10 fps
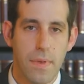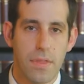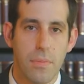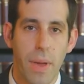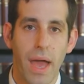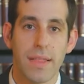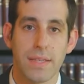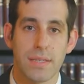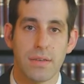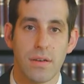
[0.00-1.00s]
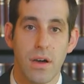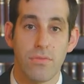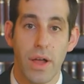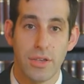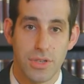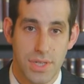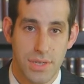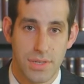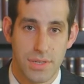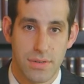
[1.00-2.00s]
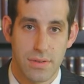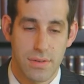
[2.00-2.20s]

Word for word: the paths of righteousness.